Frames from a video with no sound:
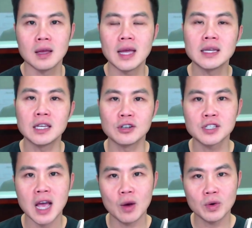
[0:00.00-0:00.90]
And here's
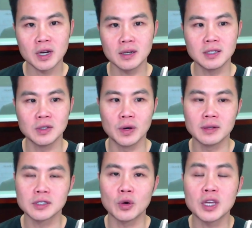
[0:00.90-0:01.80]
how we're going to do
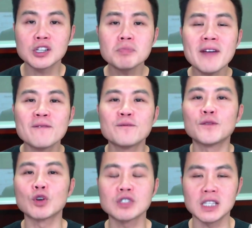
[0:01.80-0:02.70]
it. So here's my first